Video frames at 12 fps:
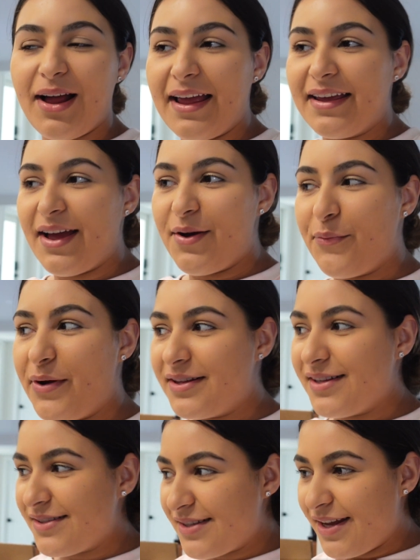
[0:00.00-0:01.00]
I can't wait
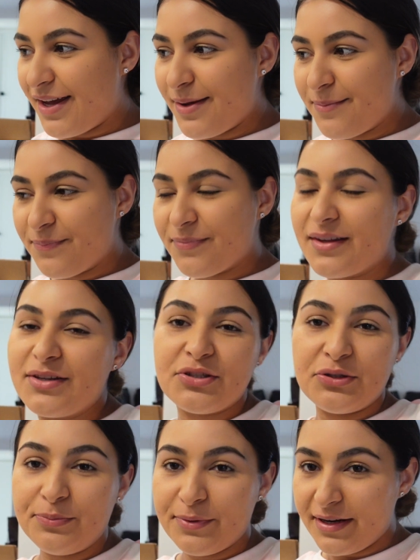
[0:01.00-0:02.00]
to see him.
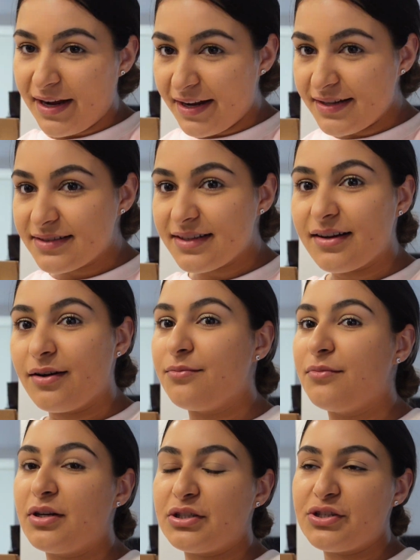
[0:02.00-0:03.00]
Super nice.
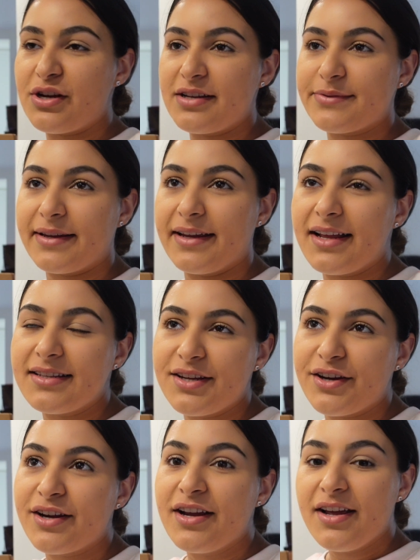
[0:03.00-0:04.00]
Um, I'll show you guys when he gets
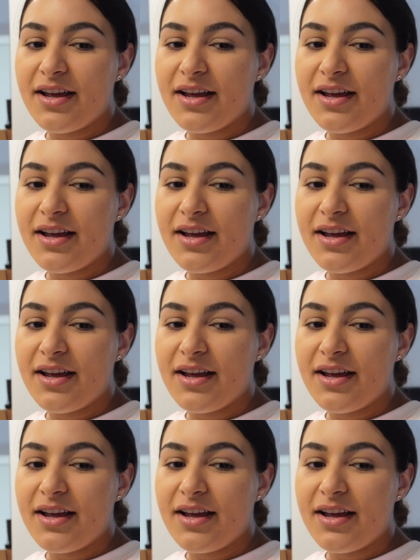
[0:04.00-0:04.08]
here.